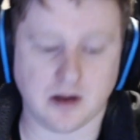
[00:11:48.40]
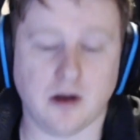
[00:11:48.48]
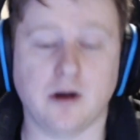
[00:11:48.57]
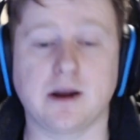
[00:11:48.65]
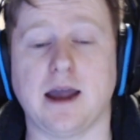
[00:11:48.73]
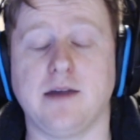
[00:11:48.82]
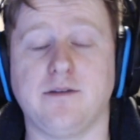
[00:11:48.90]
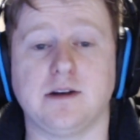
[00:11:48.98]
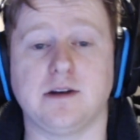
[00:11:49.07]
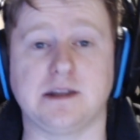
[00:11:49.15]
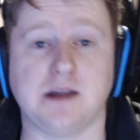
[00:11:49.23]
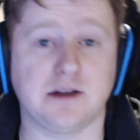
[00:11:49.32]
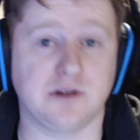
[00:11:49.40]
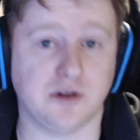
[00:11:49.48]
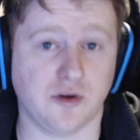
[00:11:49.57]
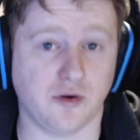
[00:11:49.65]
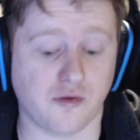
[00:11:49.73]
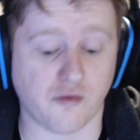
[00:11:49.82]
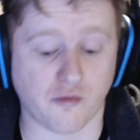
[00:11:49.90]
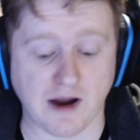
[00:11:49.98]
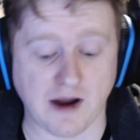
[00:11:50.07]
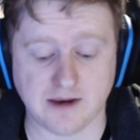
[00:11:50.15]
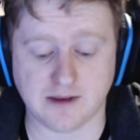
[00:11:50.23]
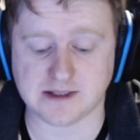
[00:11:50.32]
Okay, if I had to
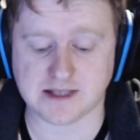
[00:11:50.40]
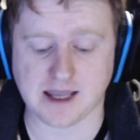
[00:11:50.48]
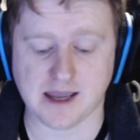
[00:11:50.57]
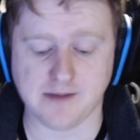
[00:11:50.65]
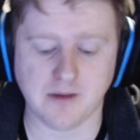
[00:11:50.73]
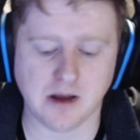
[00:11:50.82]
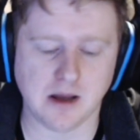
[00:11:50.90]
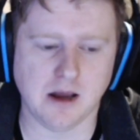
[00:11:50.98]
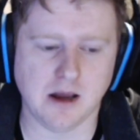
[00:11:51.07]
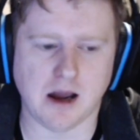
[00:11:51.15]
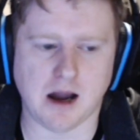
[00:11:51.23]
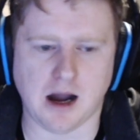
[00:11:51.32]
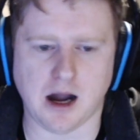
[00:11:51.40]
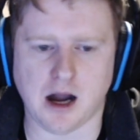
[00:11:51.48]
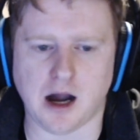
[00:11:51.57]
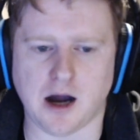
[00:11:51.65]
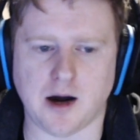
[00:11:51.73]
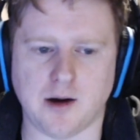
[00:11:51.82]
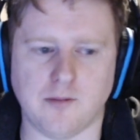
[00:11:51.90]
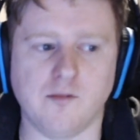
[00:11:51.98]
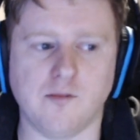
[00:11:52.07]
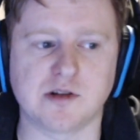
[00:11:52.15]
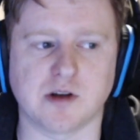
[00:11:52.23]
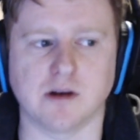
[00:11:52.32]
grade this game.
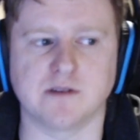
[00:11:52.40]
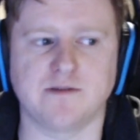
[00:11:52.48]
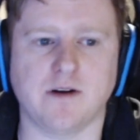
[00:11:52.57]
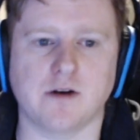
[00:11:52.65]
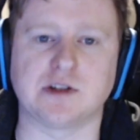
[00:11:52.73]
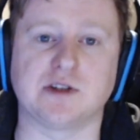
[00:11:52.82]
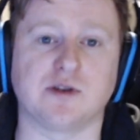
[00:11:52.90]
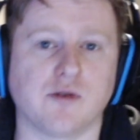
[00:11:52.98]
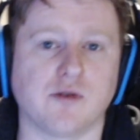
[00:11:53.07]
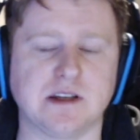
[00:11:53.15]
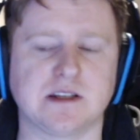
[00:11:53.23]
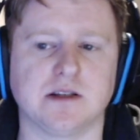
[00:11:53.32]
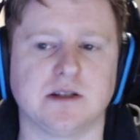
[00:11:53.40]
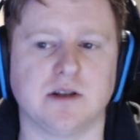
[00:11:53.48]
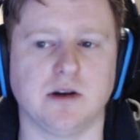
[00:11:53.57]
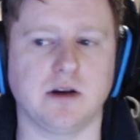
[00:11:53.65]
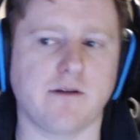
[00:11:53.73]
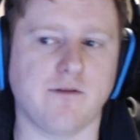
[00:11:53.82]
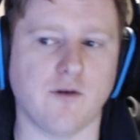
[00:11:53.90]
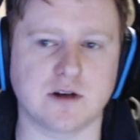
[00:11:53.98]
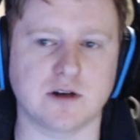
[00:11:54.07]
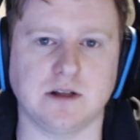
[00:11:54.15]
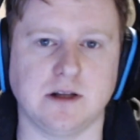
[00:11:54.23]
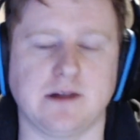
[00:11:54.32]
So as far as story is concerned,
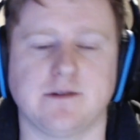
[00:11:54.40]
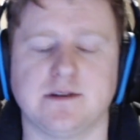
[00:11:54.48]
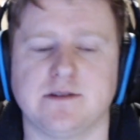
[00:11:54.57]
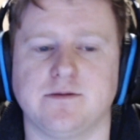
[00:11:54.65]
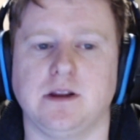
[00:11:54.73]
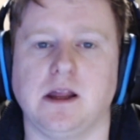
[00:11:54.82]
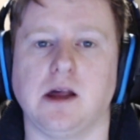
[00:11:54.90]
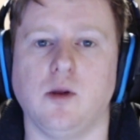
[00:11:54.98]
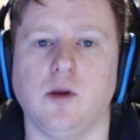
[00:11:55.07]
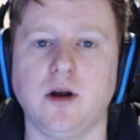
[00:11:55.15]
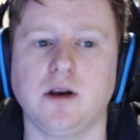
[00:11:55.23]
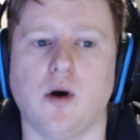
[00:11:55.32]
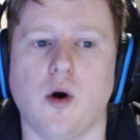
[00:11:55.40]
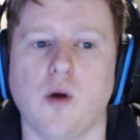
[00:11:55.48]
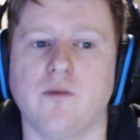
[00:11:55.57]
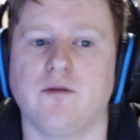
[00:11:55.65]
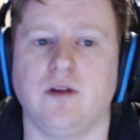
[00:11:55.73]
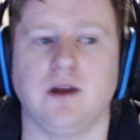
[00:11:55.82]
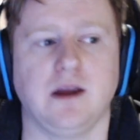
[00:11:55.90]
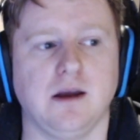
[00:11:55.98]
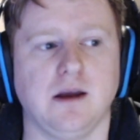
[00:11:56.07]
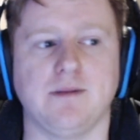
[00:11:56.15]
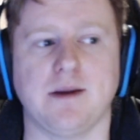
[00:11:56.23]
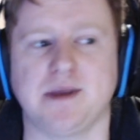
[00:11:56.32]
unfortunately there isn't really a lot.
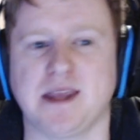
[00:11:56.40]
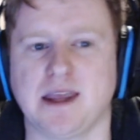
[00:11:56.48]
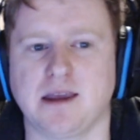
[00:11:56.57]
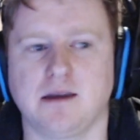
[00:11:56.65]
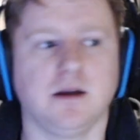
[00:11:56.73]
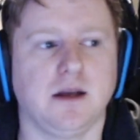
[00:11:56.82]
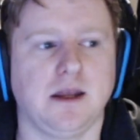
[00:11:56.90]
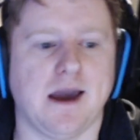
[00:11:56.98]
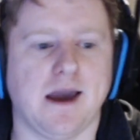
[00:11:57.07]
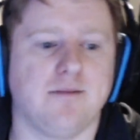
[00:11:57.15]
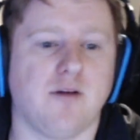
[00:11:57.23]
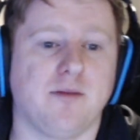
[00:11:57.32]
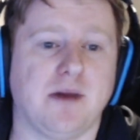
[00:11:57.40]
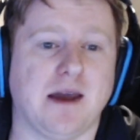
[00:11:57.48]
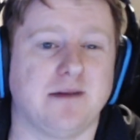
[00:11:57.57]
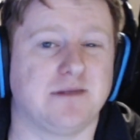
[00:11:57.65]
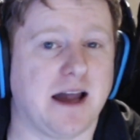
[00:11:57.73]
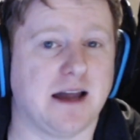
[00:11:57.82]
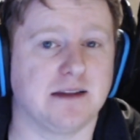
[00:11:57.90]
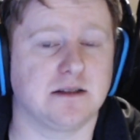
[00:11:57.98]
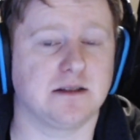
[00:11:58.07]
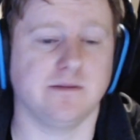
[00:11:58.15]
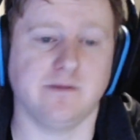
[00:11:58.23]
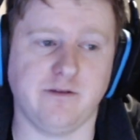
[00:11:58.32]
Hopefully maybe Cat might be able to add
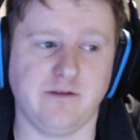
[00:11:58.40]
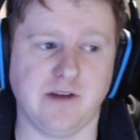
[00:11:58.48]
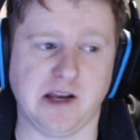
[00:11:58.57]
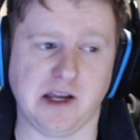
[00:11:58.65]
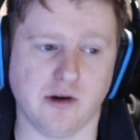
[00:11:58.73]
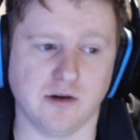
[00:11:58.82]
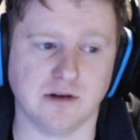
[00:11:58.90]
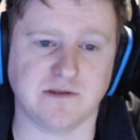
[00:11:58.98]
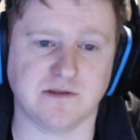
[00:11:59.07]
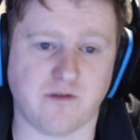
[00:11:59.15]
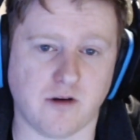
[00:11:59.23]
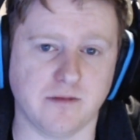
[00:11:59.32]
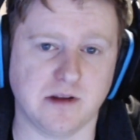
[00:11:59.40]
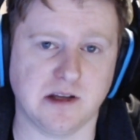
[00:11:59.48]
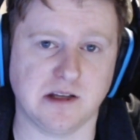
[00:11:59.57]
some videos from the